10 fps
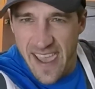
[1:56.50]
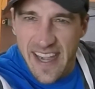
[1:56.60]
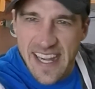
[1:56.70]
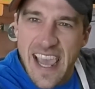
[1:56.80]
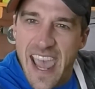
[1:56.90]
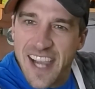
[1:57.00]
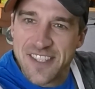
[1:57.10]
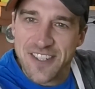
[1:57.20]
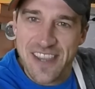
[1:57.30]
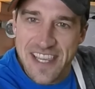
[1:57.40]
any
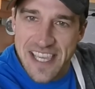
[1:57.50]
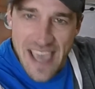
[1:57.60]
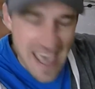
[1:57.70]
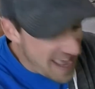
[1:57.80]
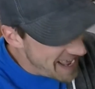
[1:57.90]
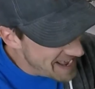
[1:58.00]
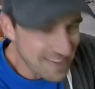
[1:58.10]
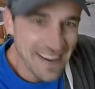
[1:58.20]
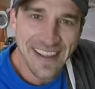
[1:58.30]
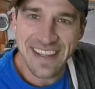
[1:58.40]
extra that you
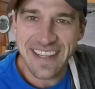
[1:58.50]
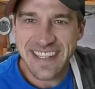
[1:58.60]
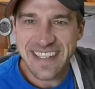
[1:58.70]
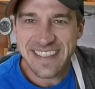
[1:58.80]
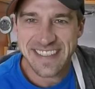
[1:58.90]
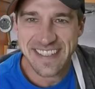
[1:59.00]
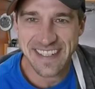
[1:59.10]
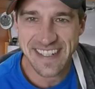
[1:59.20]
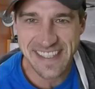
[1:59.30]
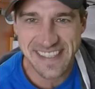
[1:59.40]
have.
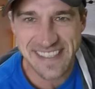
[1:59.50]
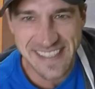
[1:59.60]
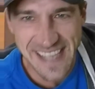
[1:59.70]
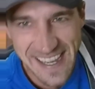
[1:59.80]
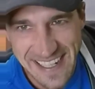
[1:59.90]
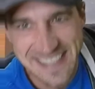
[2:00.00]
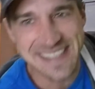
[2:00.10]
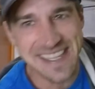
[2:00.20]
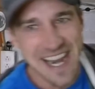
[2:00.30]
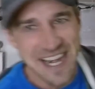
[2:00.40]
Dirty sock
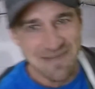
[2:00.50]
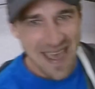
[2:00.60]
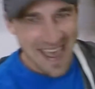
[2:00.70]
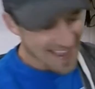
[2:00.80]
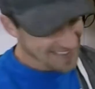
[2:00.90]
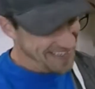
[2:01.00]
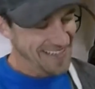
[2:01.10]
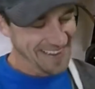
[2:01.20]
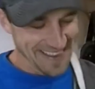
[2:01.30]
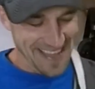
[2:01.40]
stain pads. I
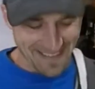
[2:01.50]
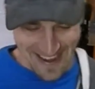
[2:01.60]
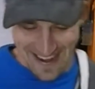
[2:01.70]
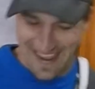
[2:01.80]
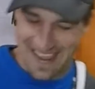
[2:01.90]
love it.